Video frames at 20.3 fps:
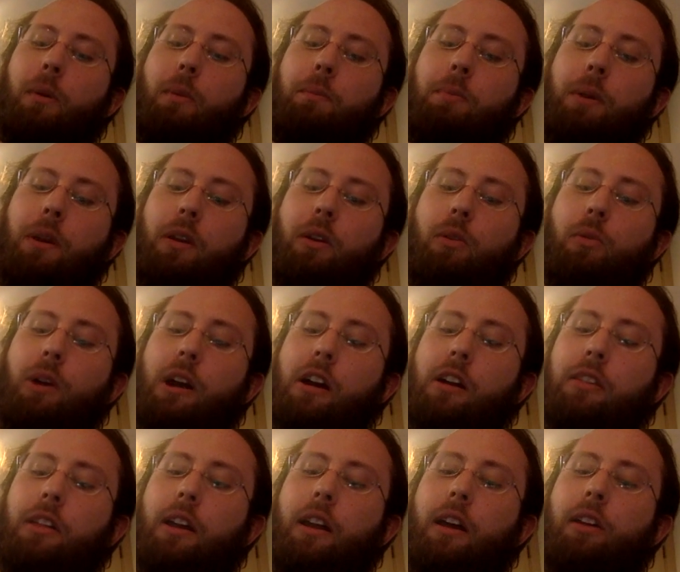be
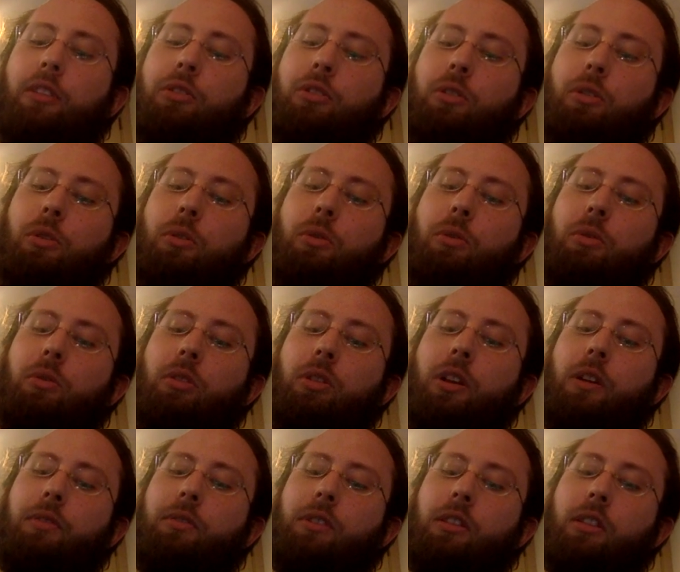aware that as you
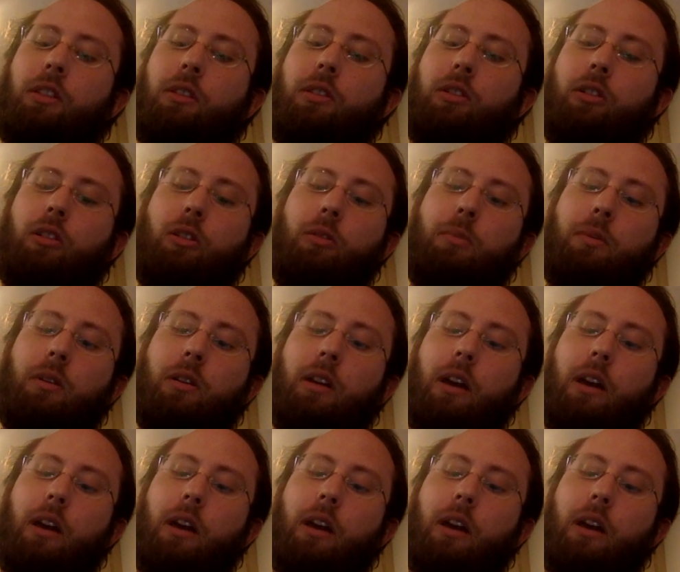lift the tube